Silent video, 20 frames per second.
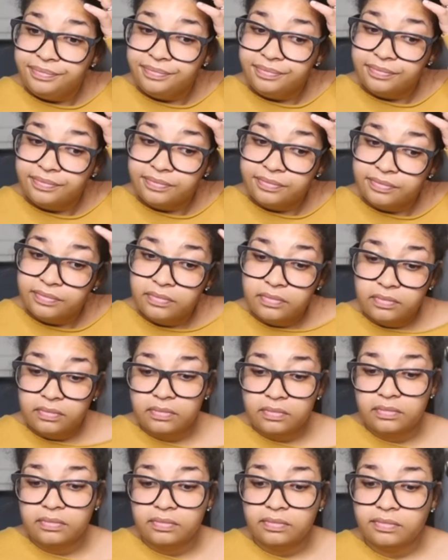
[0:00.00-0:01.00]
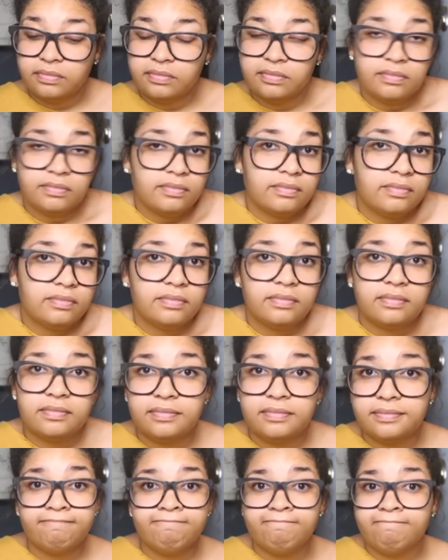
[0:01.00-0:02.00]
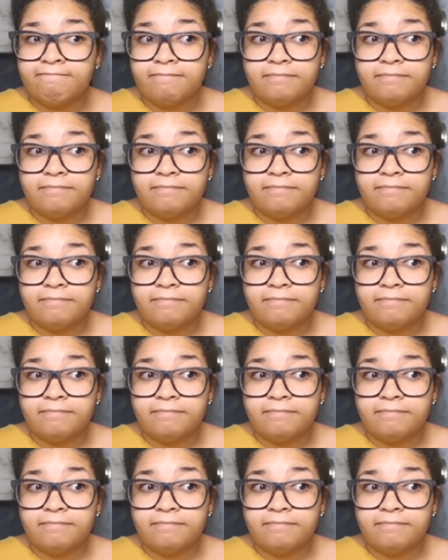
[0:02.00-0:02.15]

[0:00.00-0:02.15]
(no one is talking)